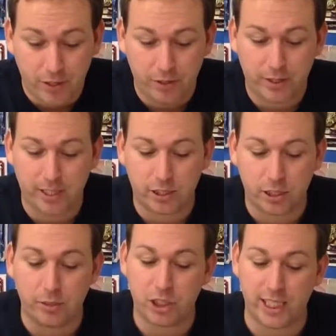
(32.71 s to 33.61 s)
You get
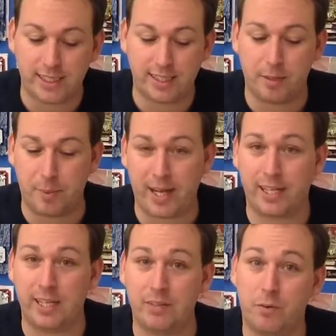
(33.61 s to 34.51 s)
2 sheets in a
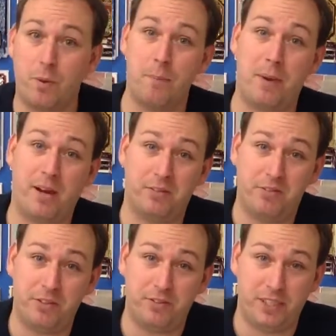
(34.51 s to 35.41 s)
packet for
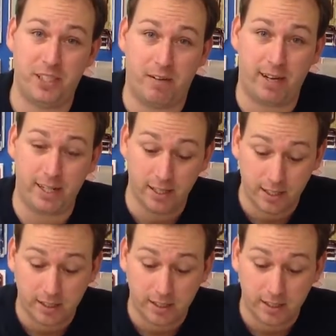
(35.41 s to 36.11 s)
£1.59,